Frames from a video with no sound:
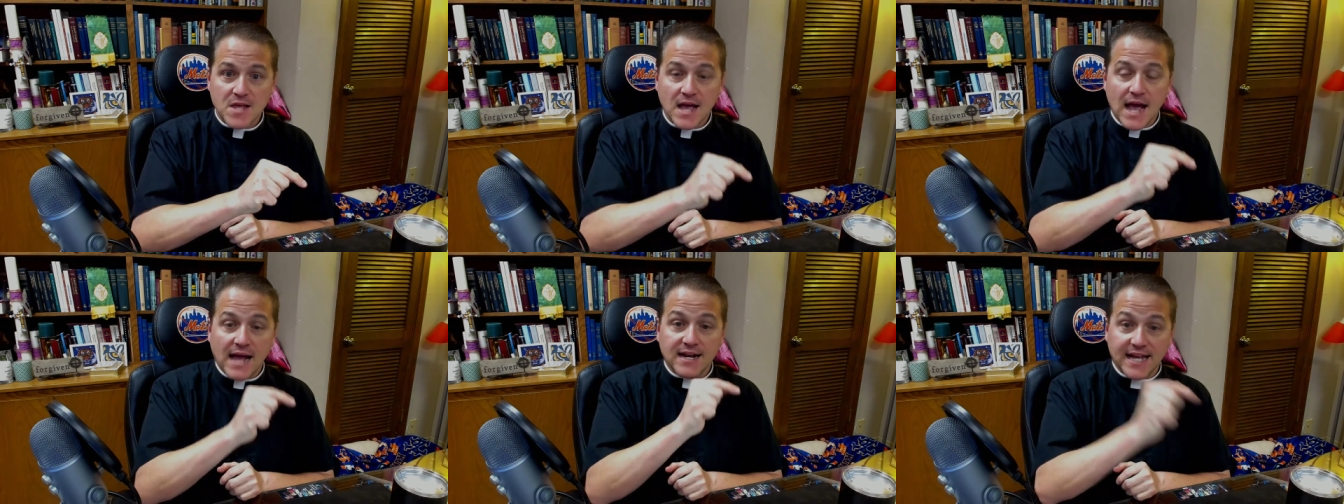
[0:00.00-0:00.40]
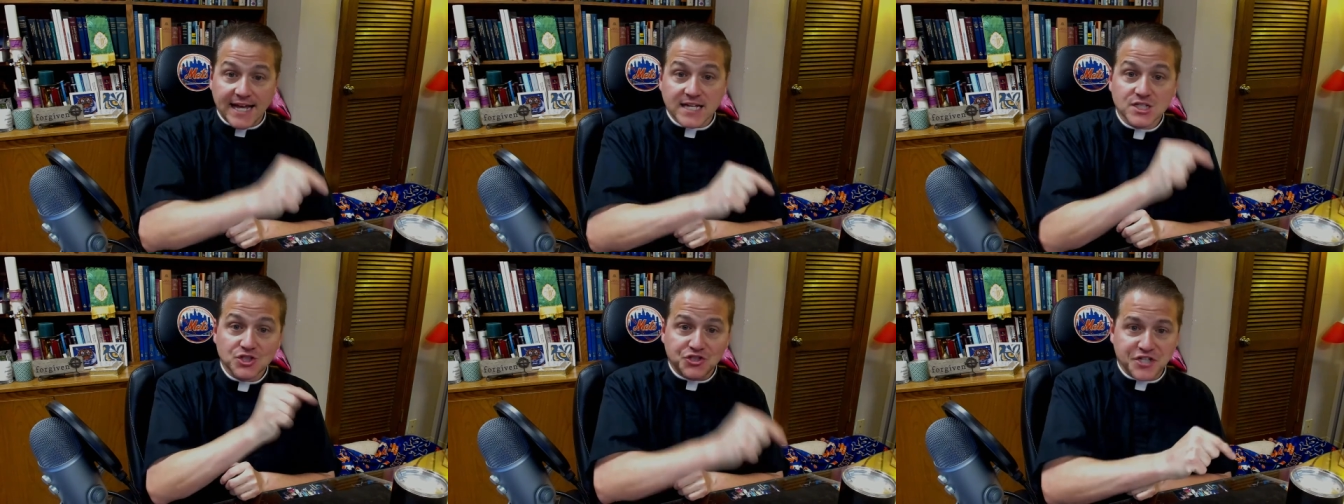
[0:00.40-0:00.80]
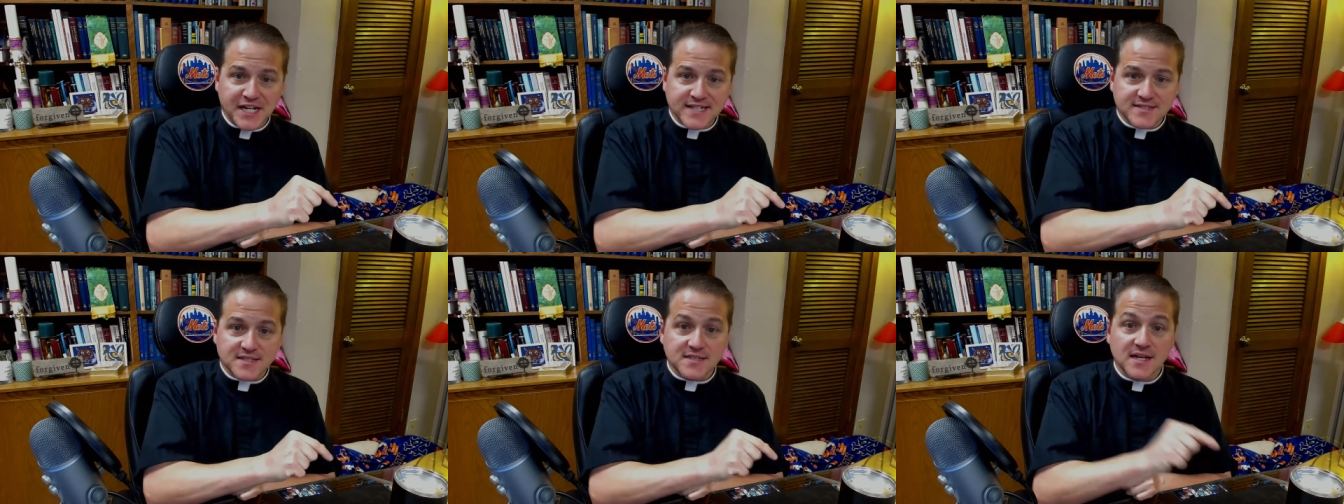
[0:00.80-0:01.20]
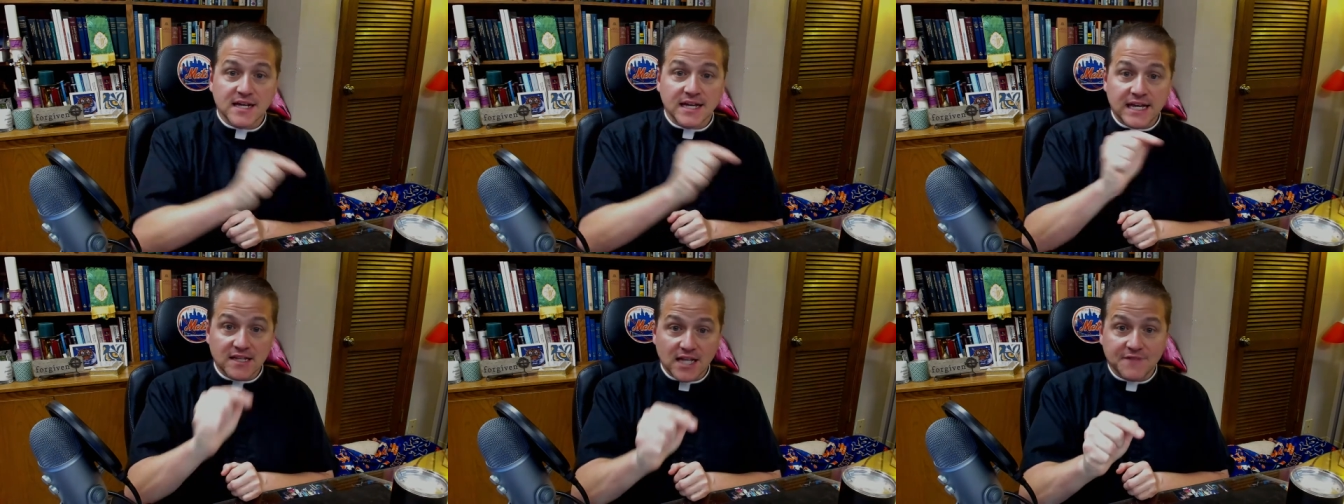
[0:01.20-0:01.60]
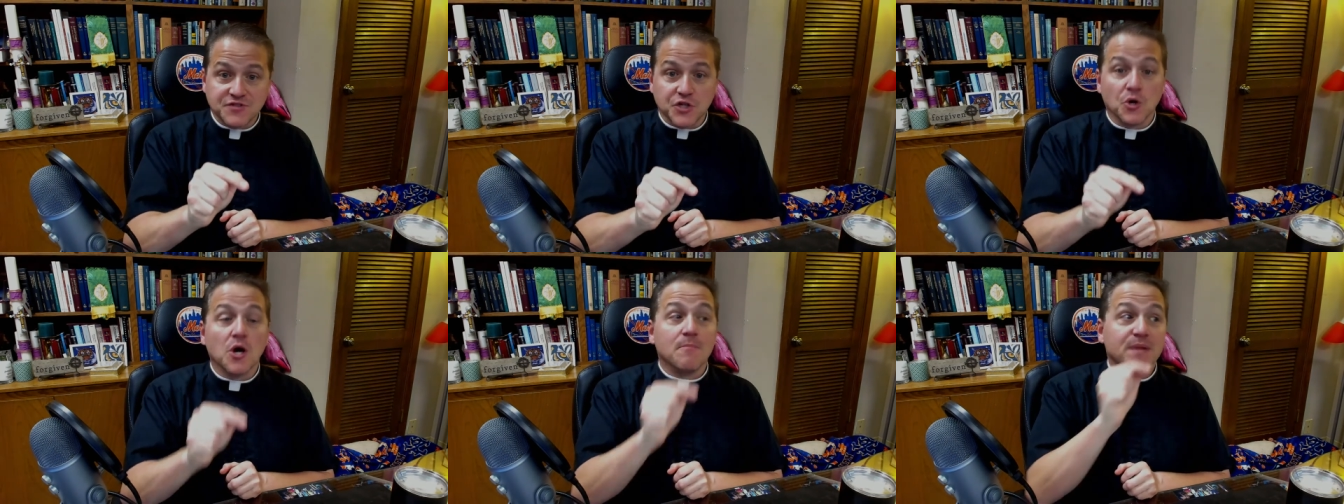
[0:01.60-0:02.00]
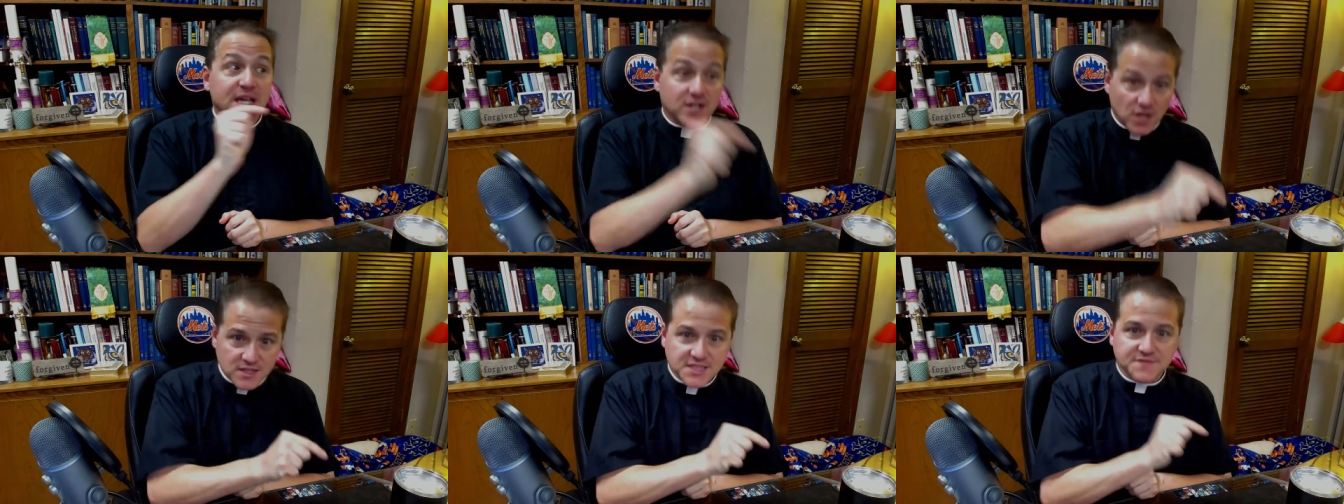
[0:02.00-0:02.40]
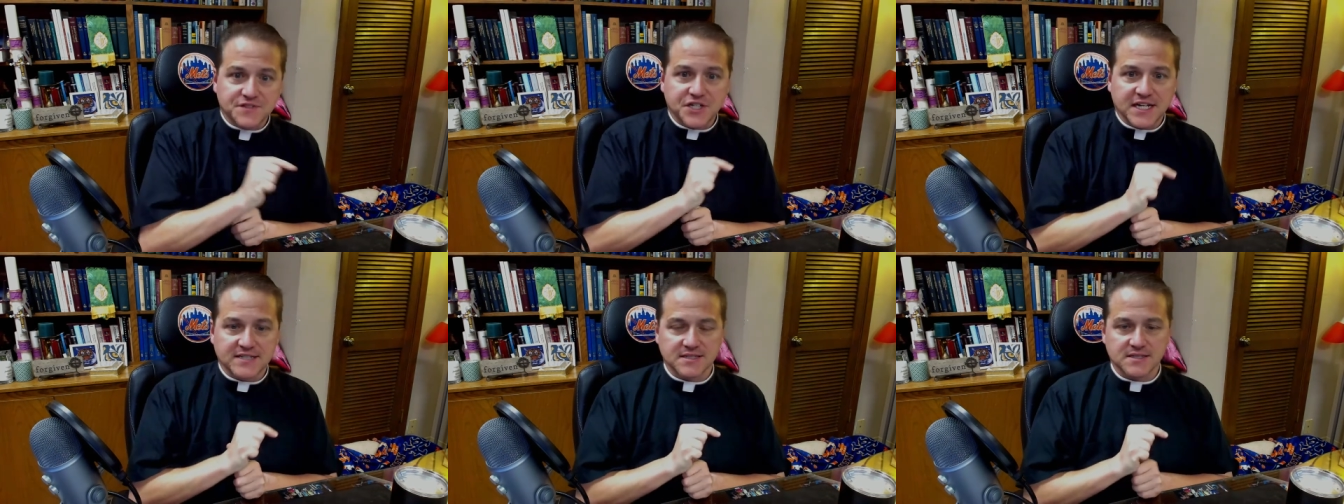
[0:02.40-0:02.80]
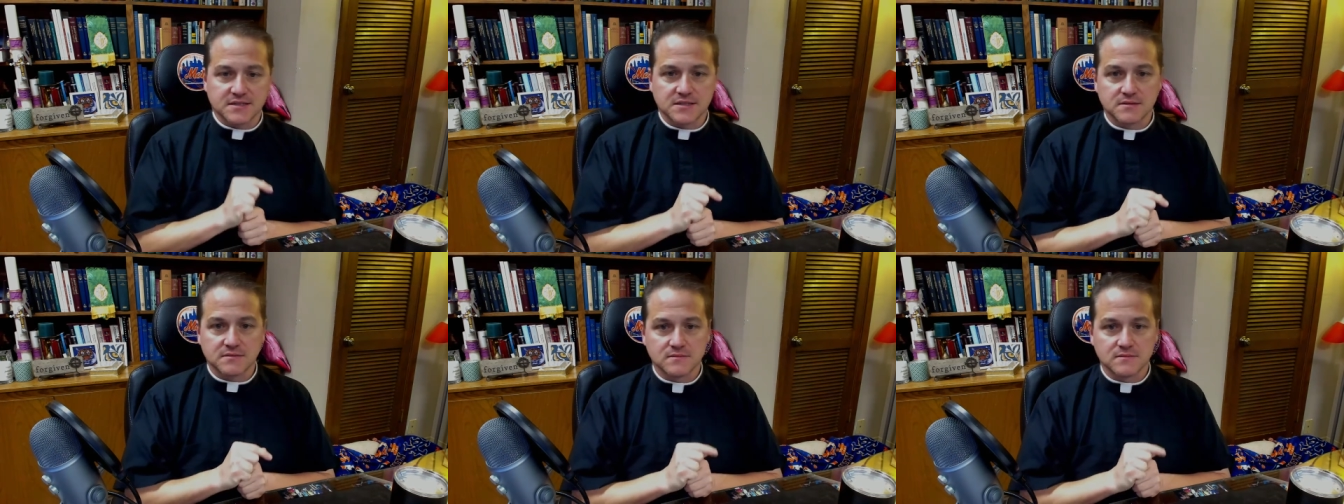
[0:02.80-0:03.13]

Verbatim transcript: And in Jesus, he loves you because of Jesus.